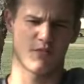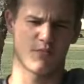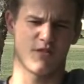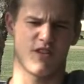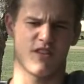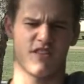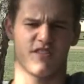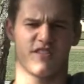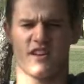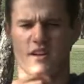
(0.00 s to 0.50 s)
to be
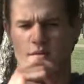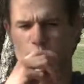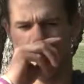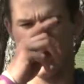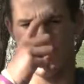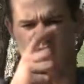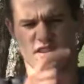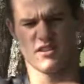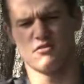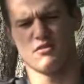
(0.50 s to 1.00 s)
honest, I got
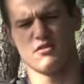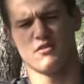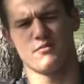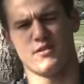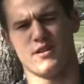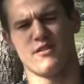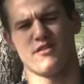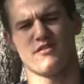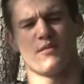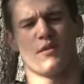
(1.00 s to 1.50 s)
back into it
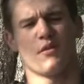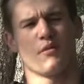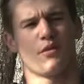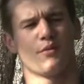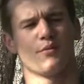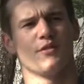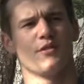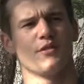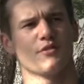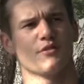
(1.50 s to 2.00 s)
when I was about
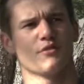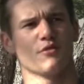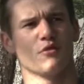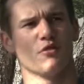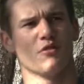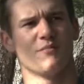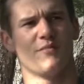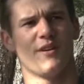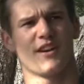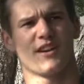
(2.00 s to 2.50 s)
three years
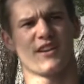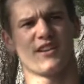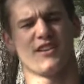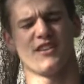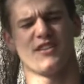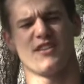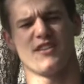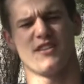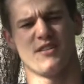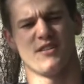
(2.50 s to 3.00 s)
old back
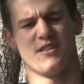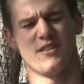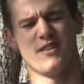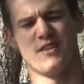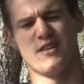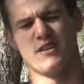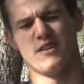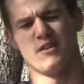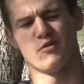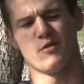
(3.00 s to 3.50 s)
in uh,
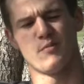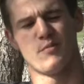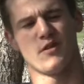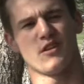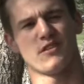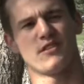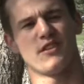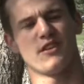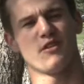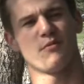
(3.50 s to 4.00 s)
Whitby,
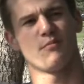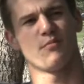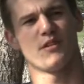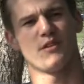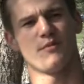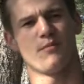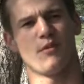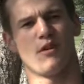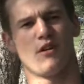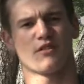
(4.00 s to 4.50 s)
Ontario
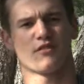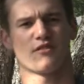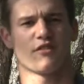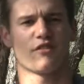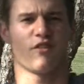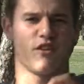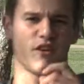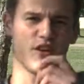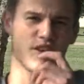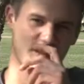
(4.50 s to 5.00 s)
playing box
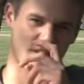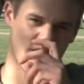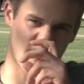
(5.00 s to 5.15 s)
lacrosse.